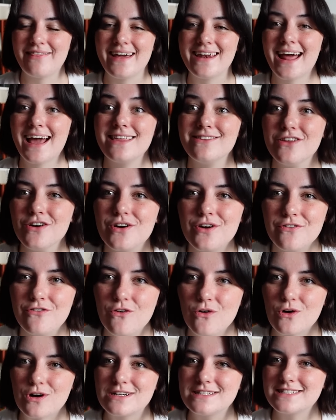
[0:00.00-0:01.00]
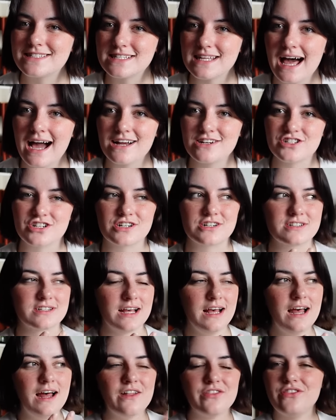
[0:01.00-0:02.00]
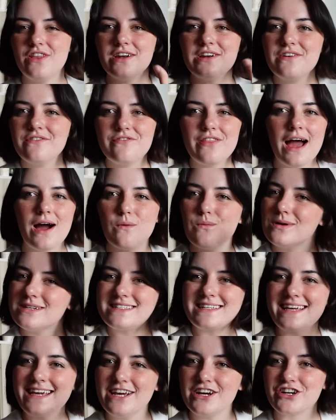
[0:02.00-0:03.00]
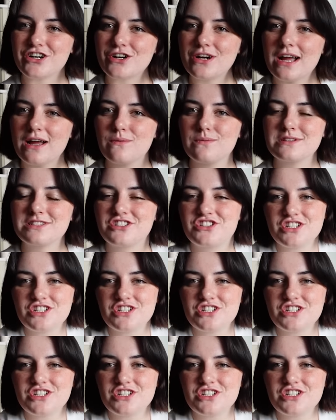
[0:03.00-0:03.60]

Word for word: that I look for in slashers. None of that was here. It was